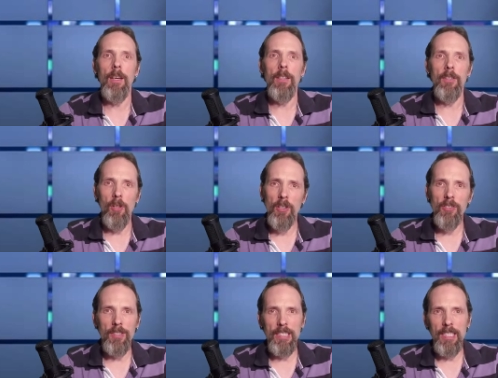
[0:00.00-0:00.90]
They'll
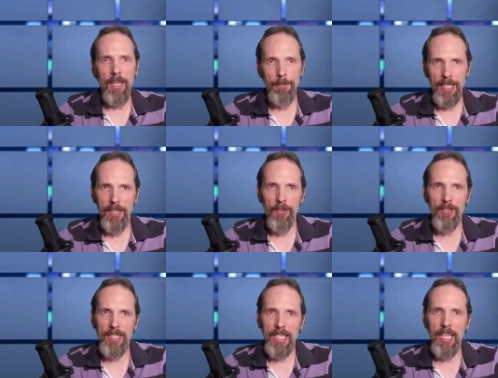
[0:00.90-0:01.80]
also need to come together as
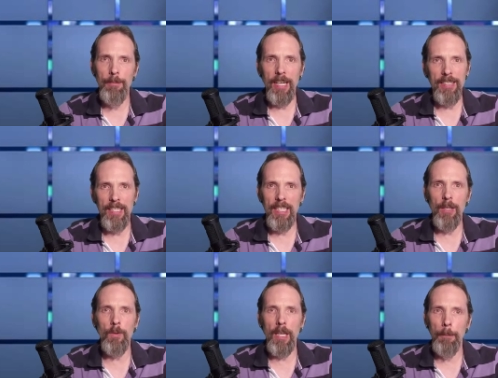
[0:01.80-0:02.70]
a team like they did
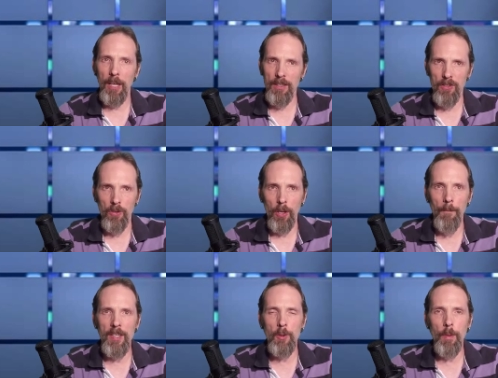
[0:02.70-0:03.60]
when they played the
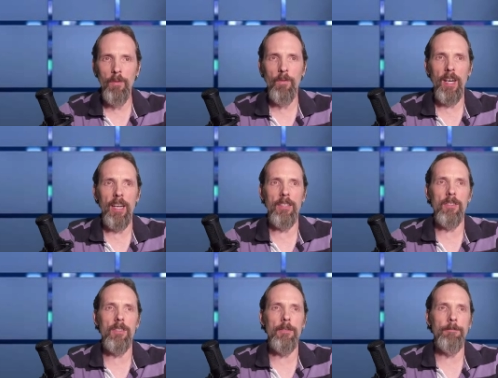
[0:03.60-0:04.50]
Sukhumvit Spitfires.